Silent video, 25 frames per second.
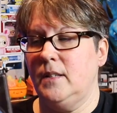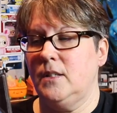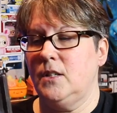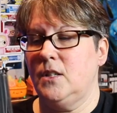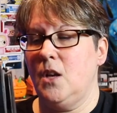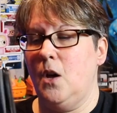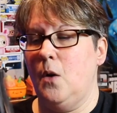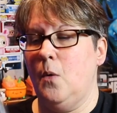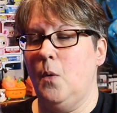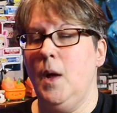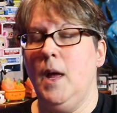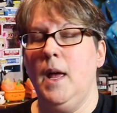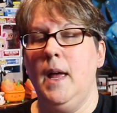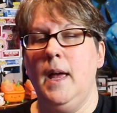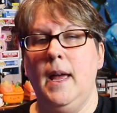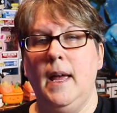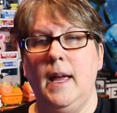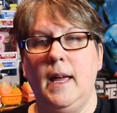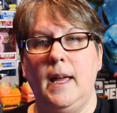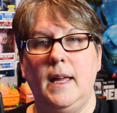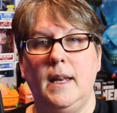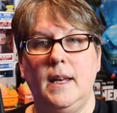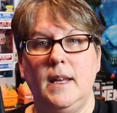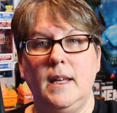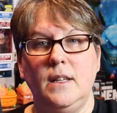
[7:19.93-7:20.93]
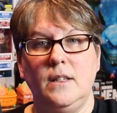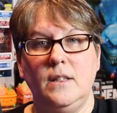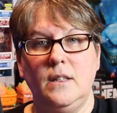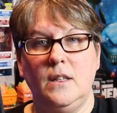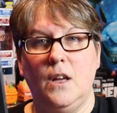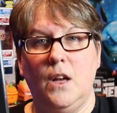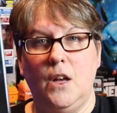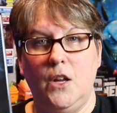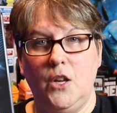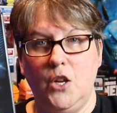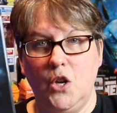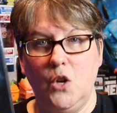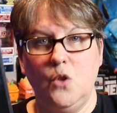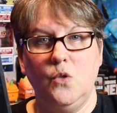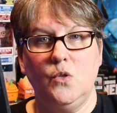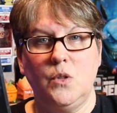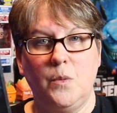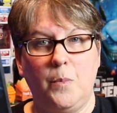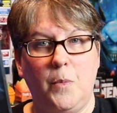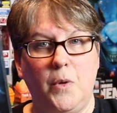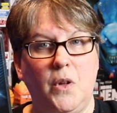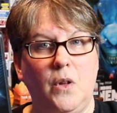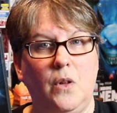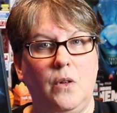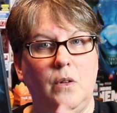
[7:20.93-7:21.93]
So it is a
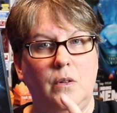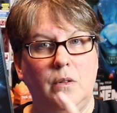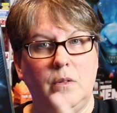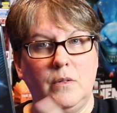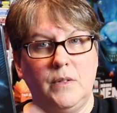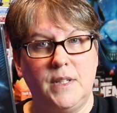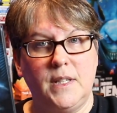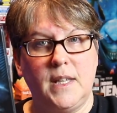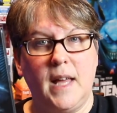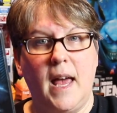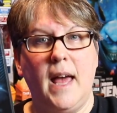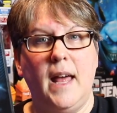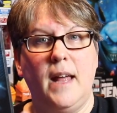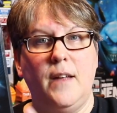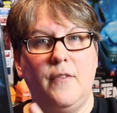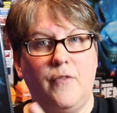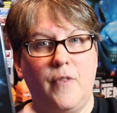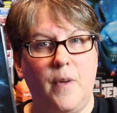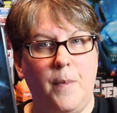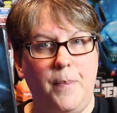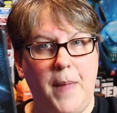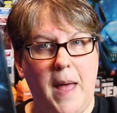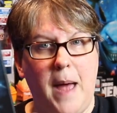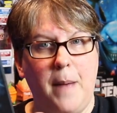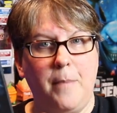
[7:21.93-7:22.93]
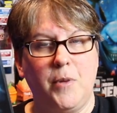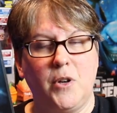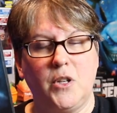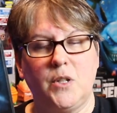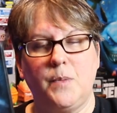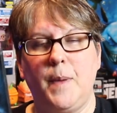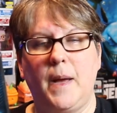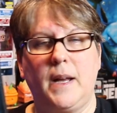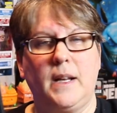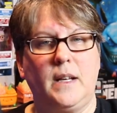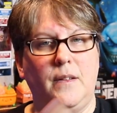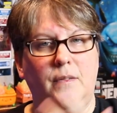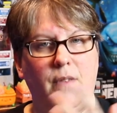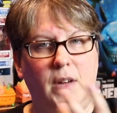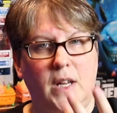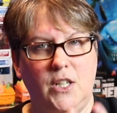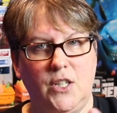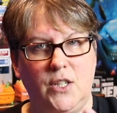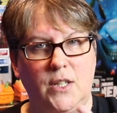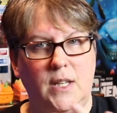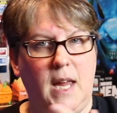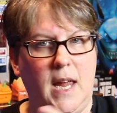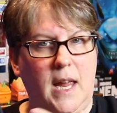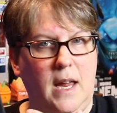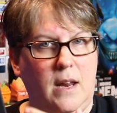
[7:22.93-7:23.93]
usable set from that perspective. I
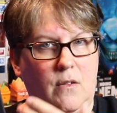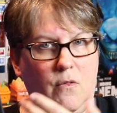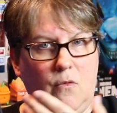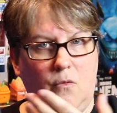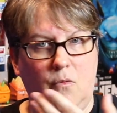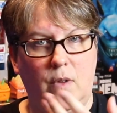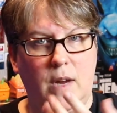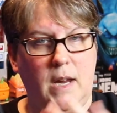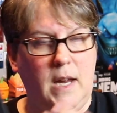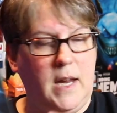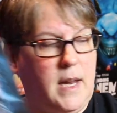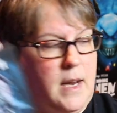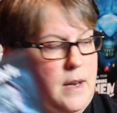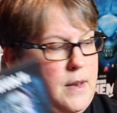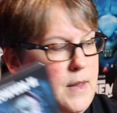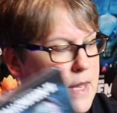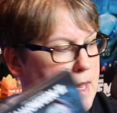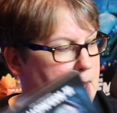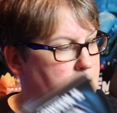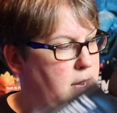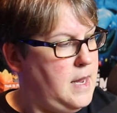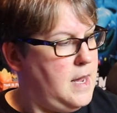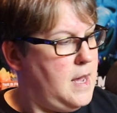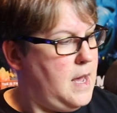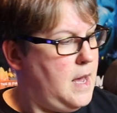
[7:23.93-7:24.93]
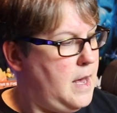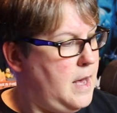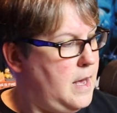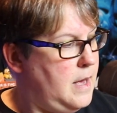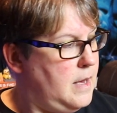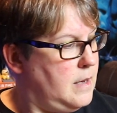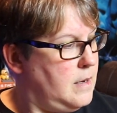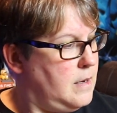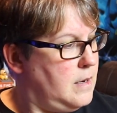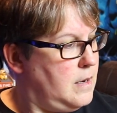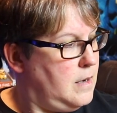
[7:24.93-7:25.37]
just can't read the